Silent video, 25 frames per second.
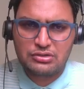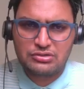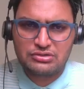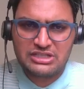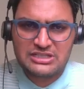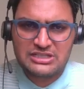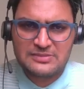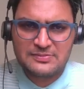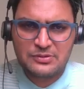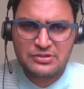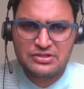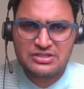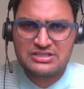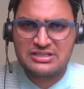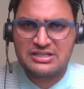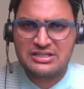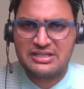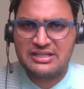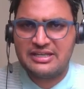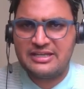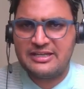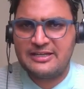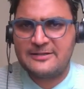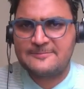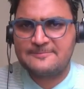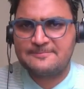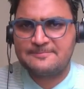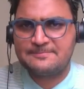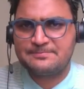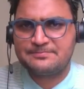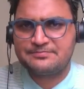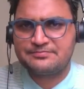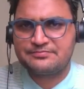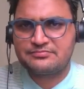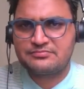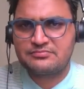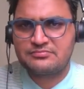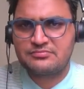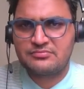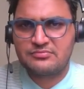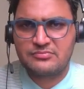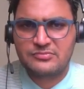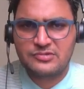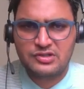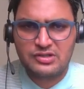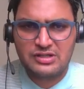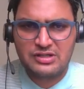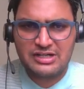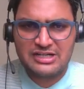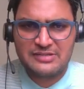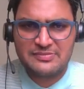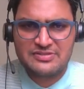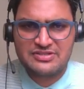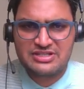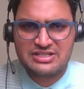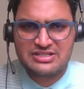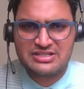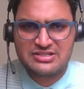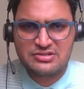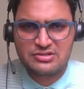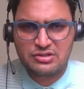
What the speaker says: this position here. So let me change.